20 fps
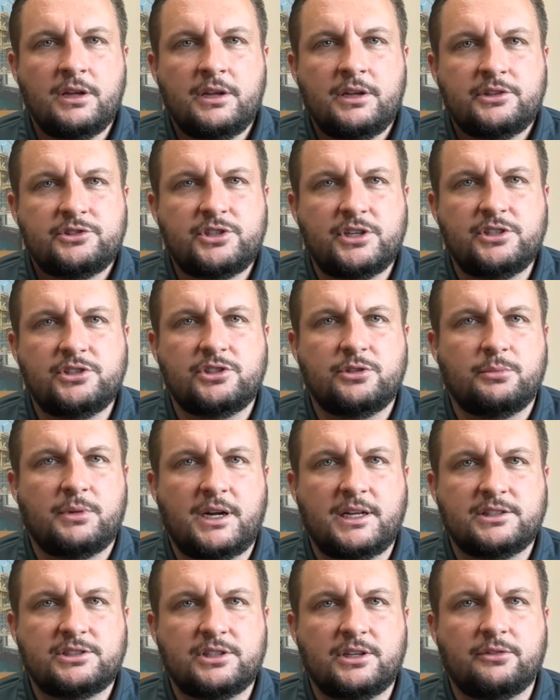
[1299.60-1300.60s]
changing the
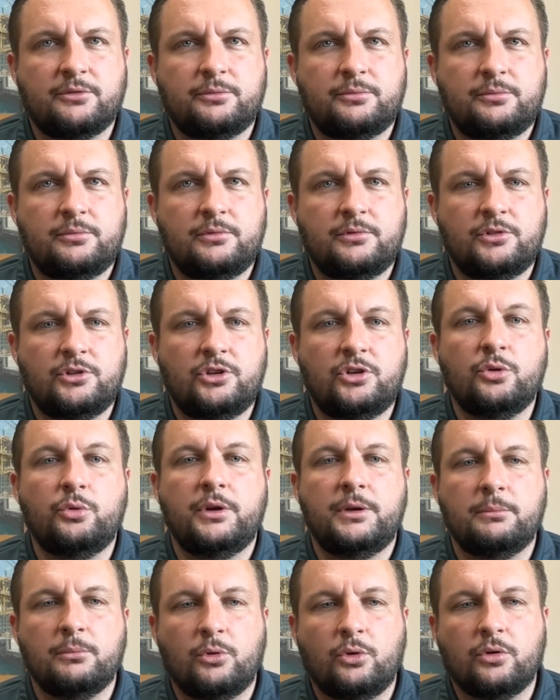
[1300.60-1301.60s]
mindset of
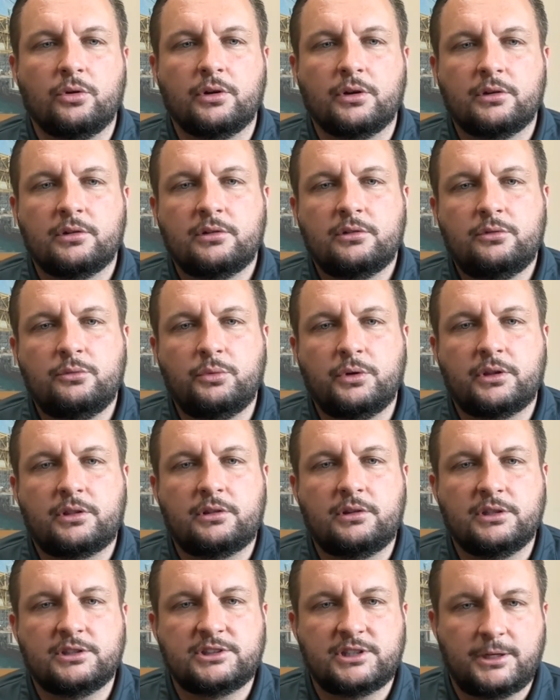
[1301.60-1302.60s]
doing more with
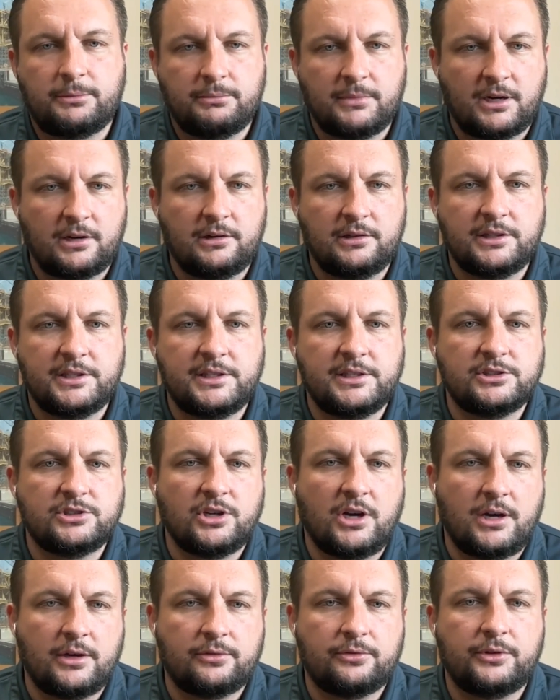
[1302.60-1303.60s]
the same amount of leads,
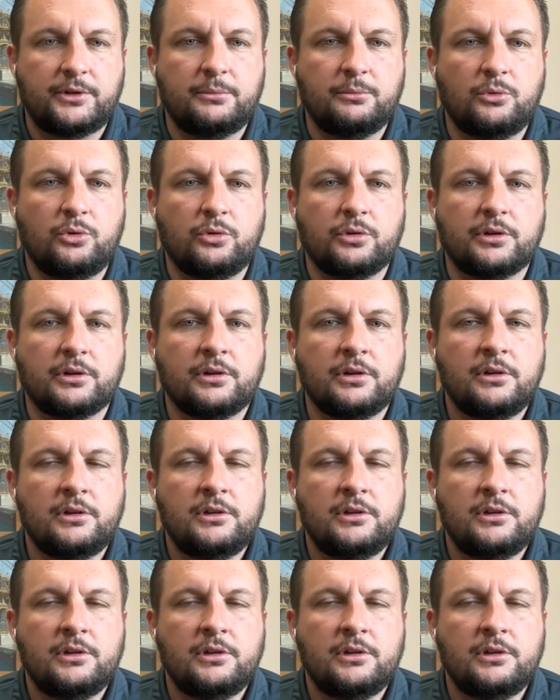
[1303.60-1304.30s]
offering more,